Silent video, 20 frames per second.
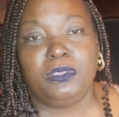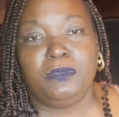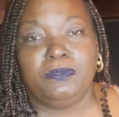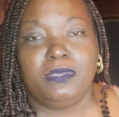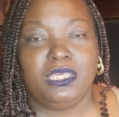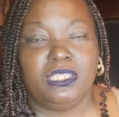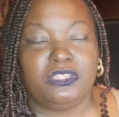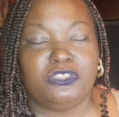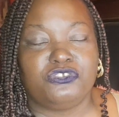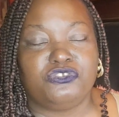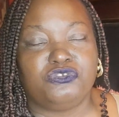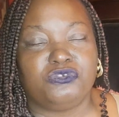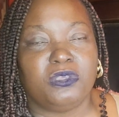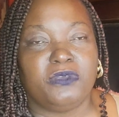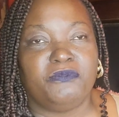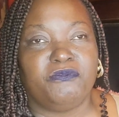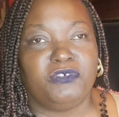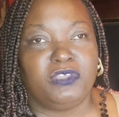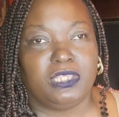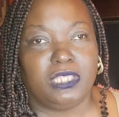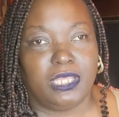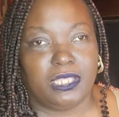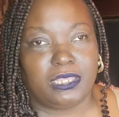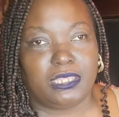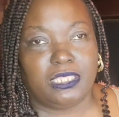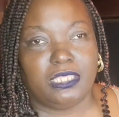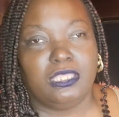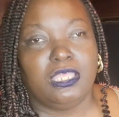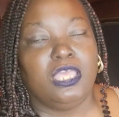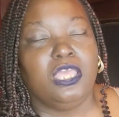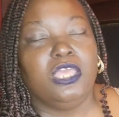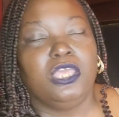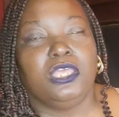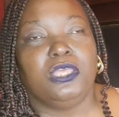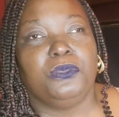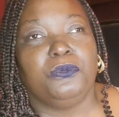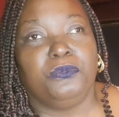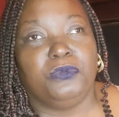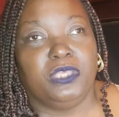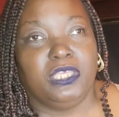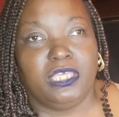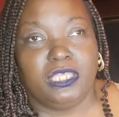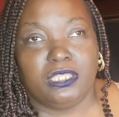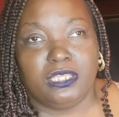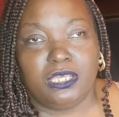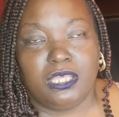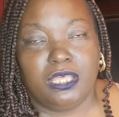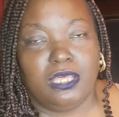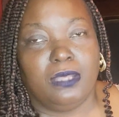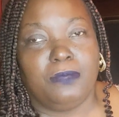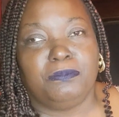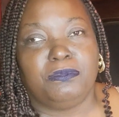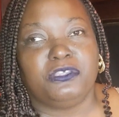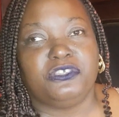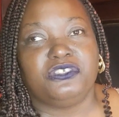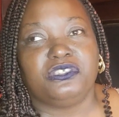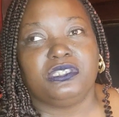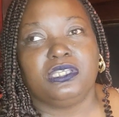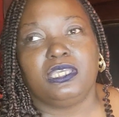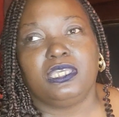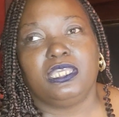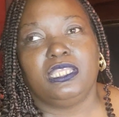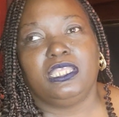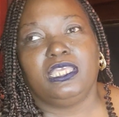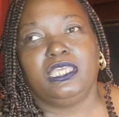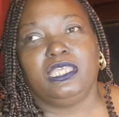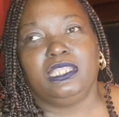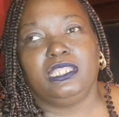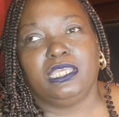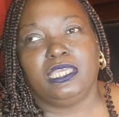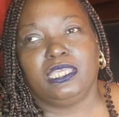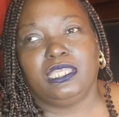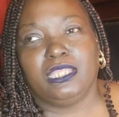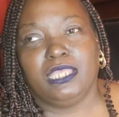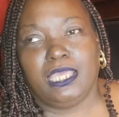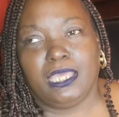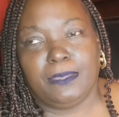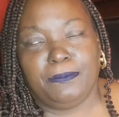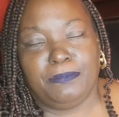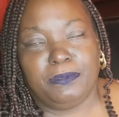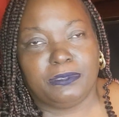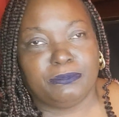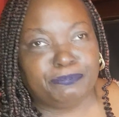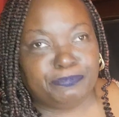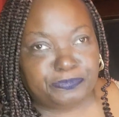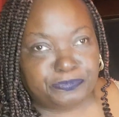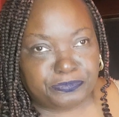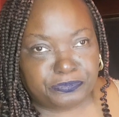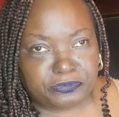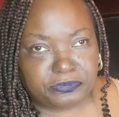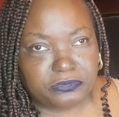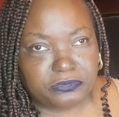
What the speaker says: we made this trip for nothing and we ain't accomplished nothing. Ain't nothing happened.